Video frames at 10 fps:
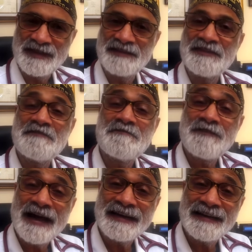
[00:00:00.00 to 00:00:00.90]
And the
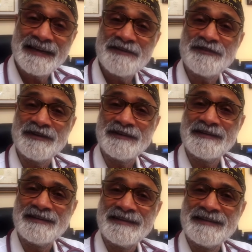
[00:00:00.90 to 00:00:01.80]
fatty liver
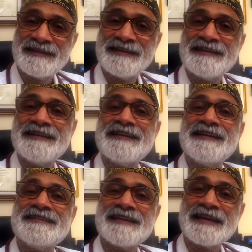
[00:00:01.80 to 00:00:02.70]

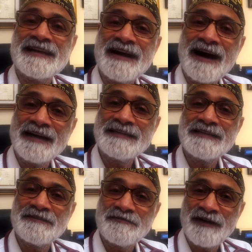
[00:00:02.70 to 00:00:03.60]
is a
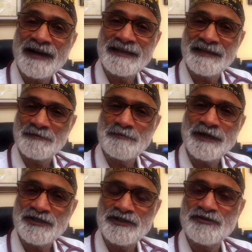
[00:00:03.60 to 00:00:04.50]
cardinal finding in
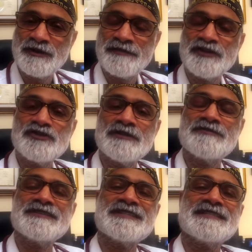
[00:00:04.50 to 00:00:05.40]
patients who have
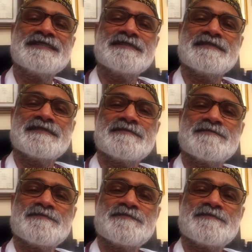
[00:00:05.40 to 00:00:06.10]
insulin resistance.